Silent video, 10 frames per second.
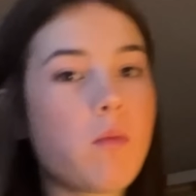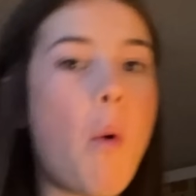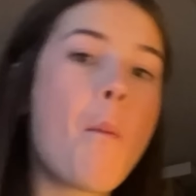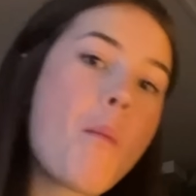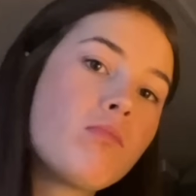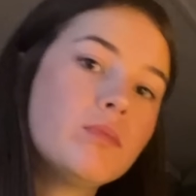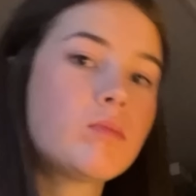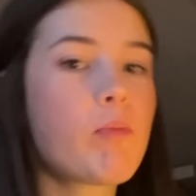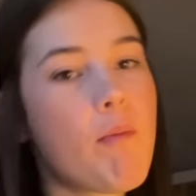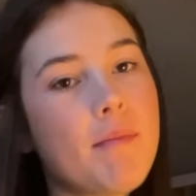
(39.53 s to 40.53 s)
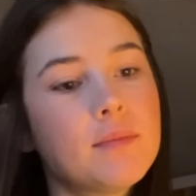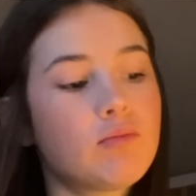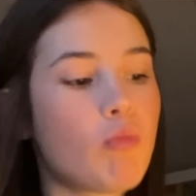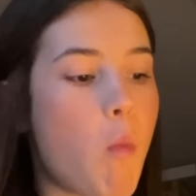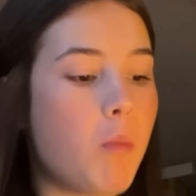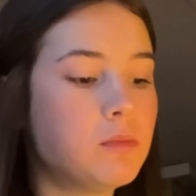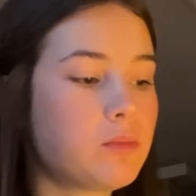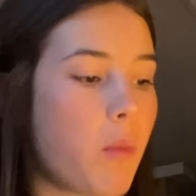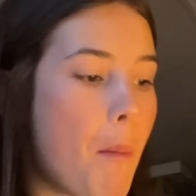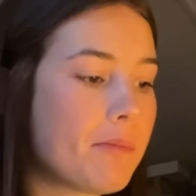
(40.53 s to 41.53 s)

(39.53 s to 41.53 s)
me out to the nearest